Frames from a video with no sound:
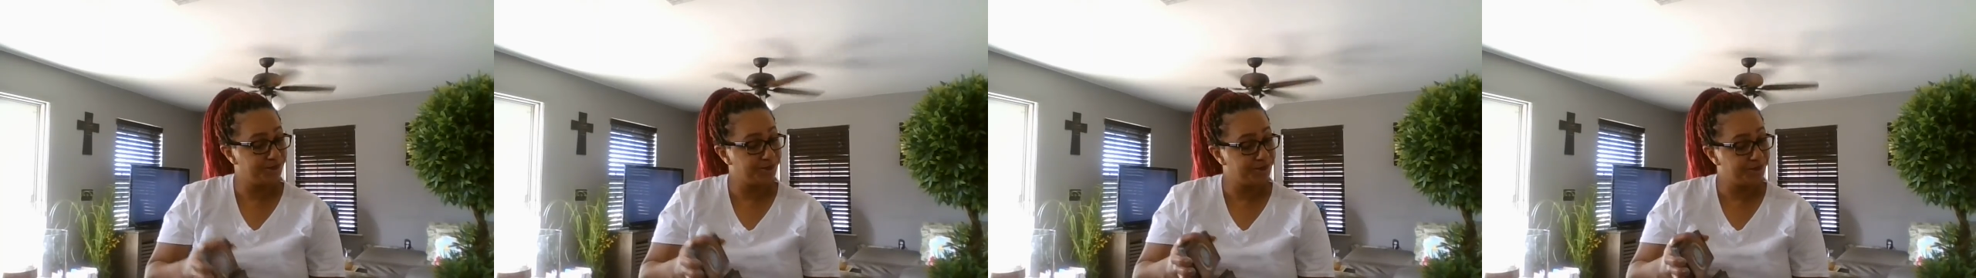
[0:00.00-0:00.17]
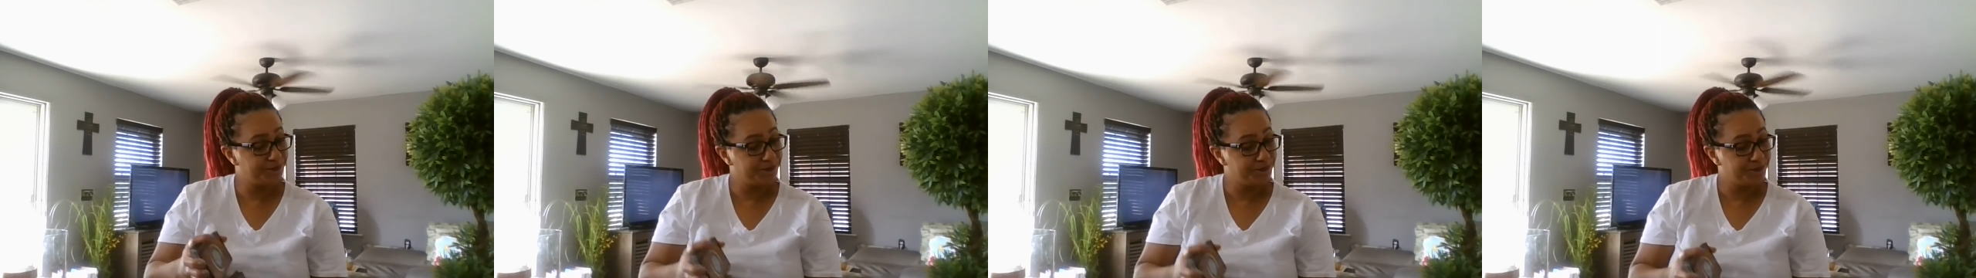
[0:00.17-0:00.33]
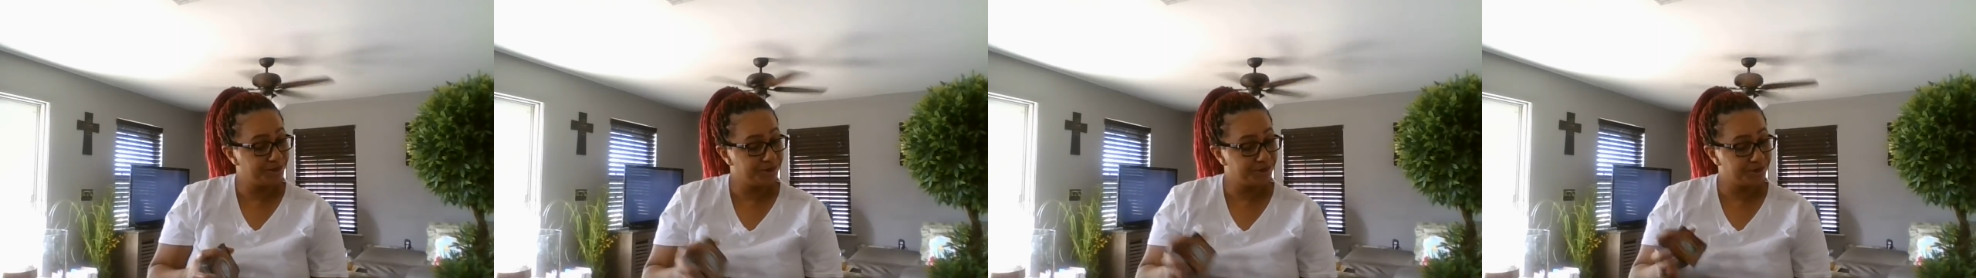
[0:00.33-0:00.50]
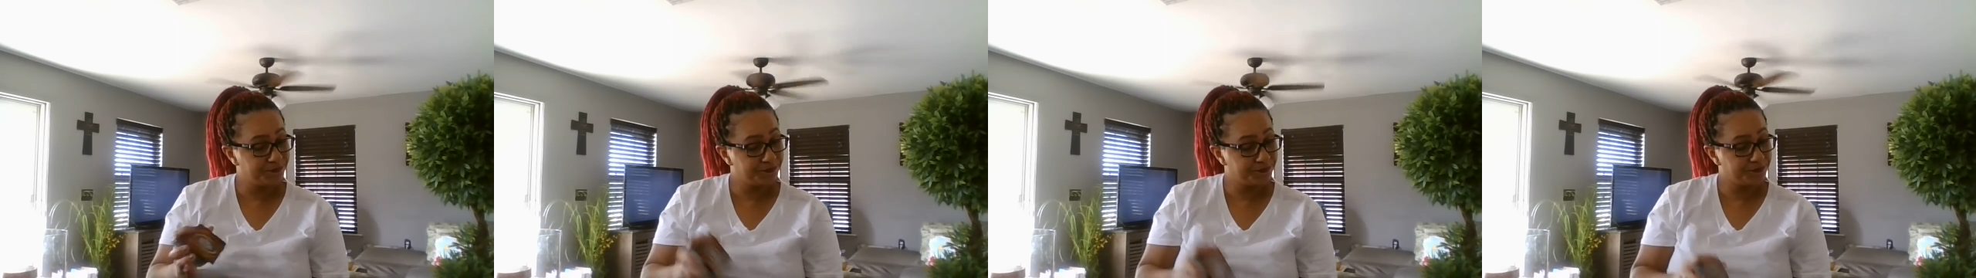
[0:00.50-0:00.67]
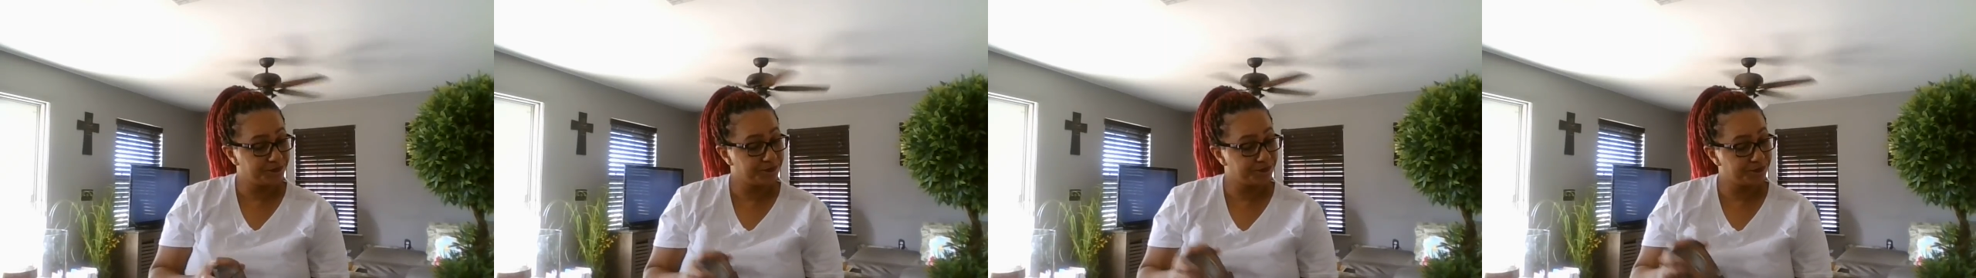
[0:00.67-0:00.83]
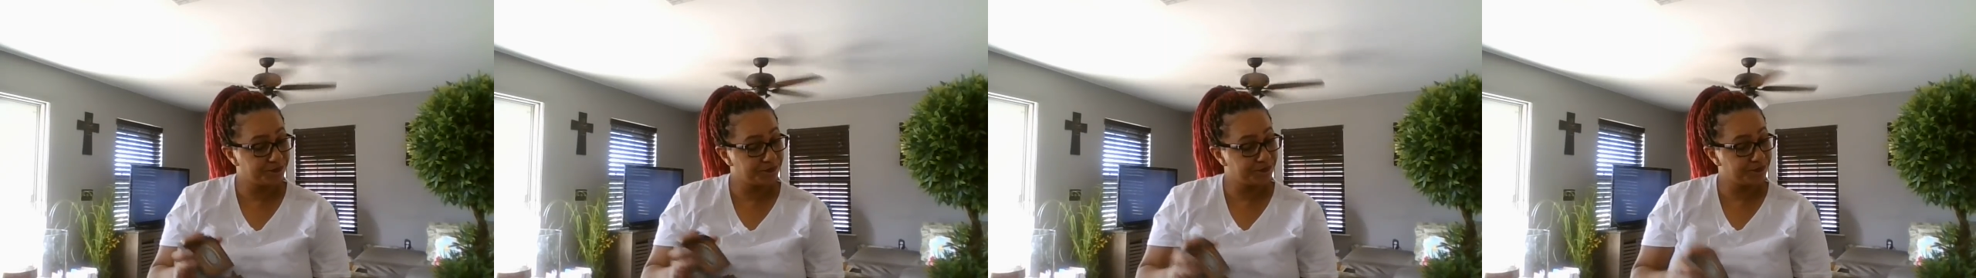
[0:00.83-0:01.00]

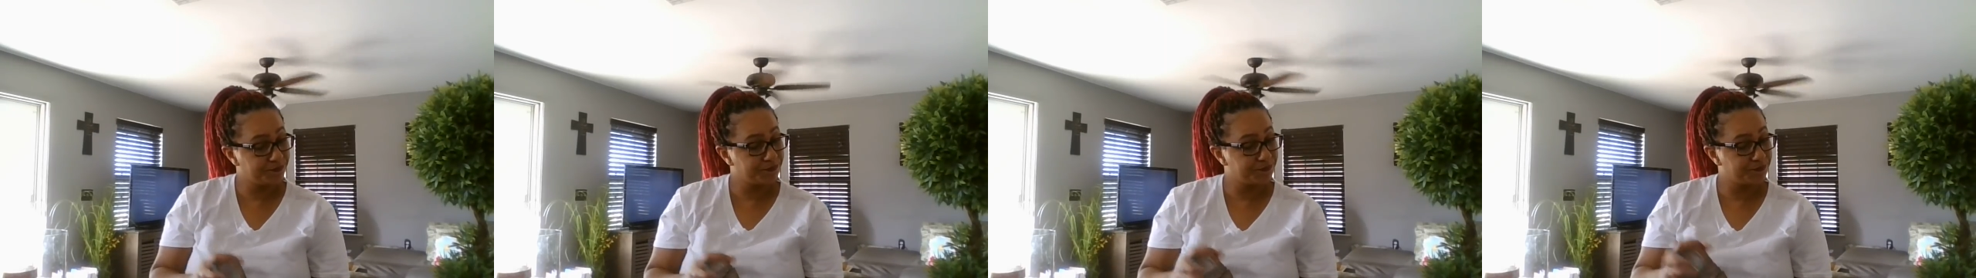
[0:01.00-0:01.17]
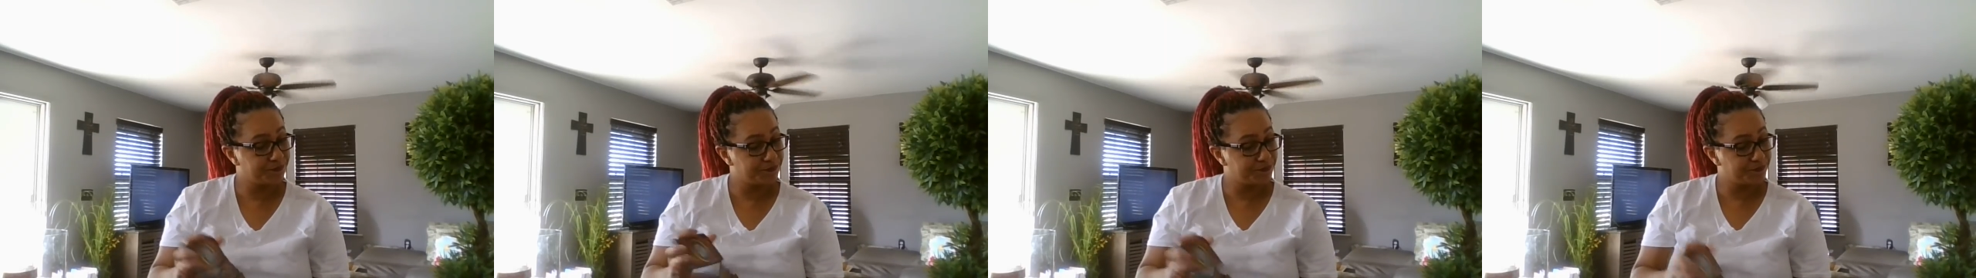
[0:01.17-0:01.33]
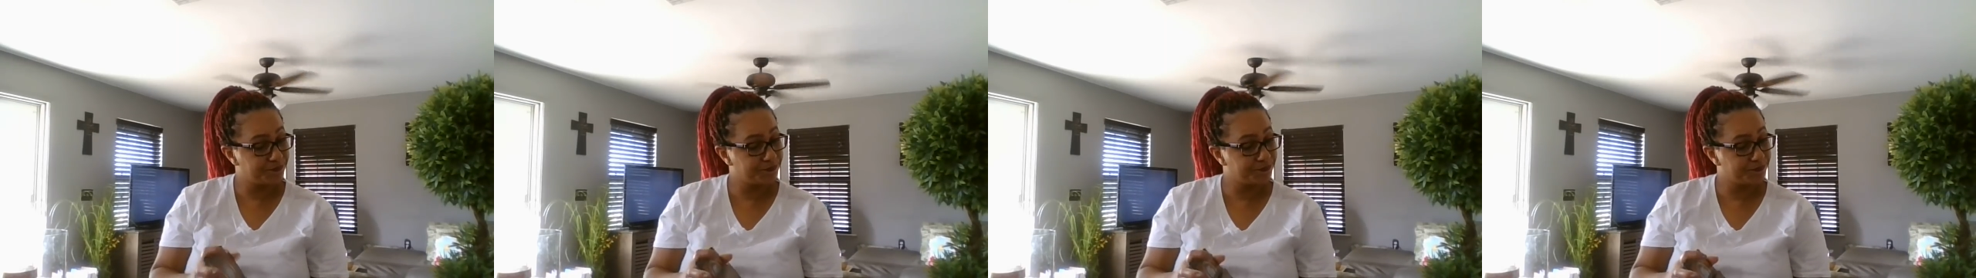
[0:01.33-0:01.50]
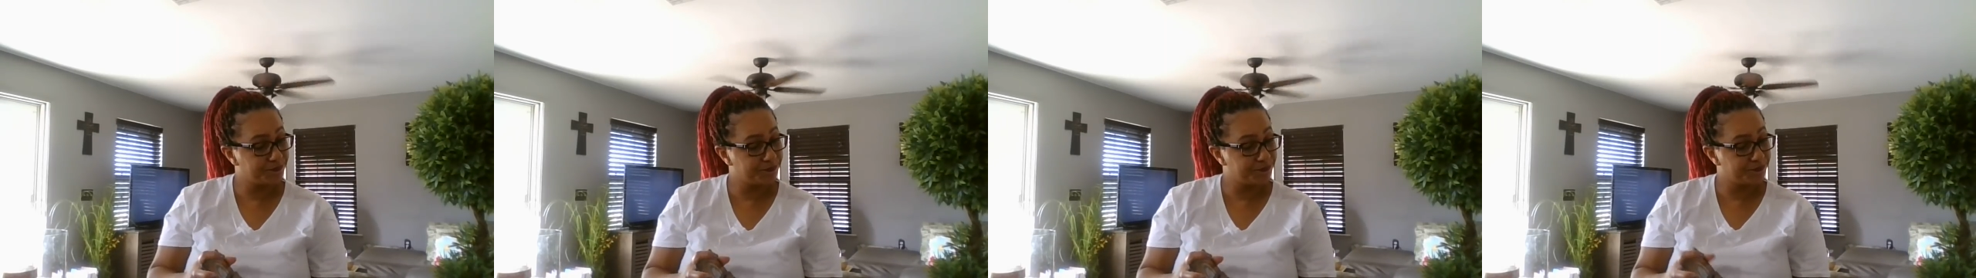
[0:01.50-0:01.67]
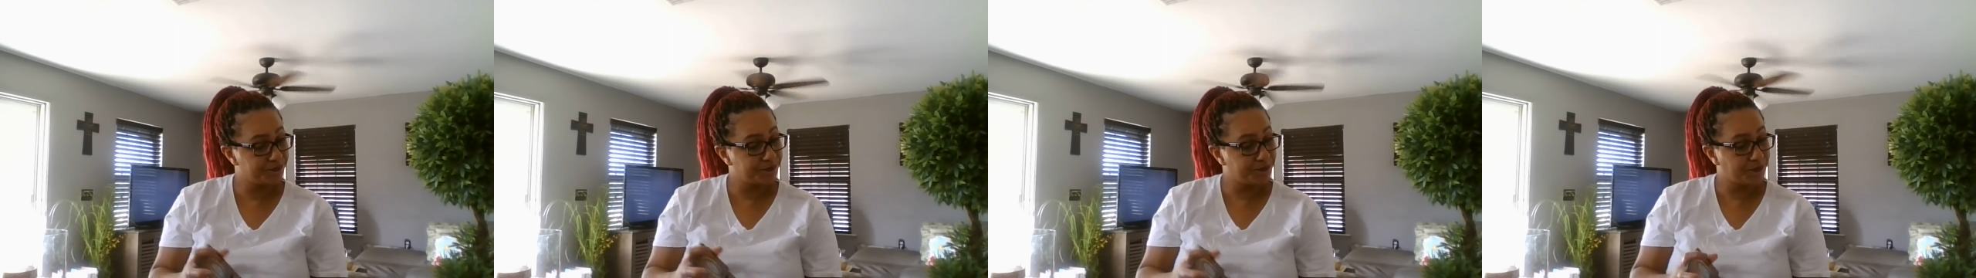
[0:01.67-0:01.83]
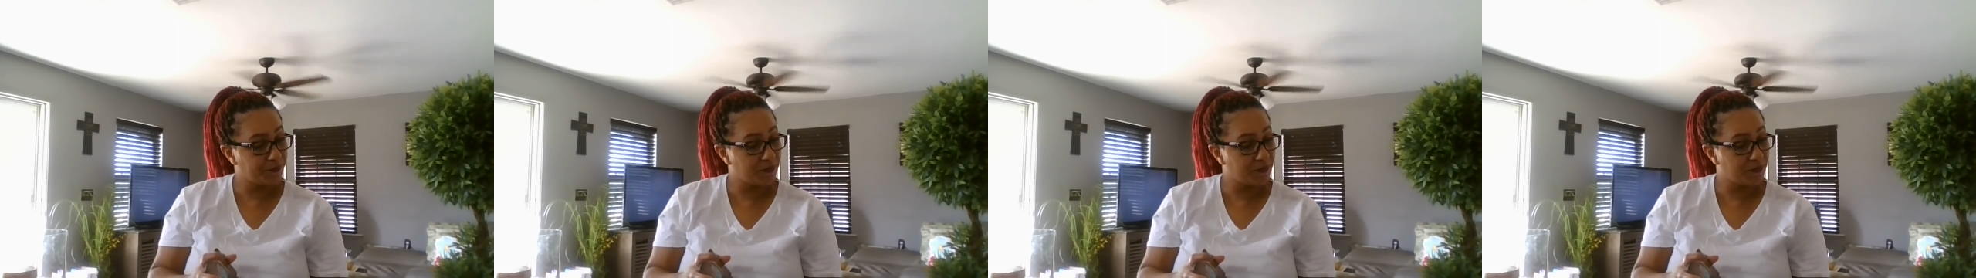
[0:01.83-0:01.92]
(silence)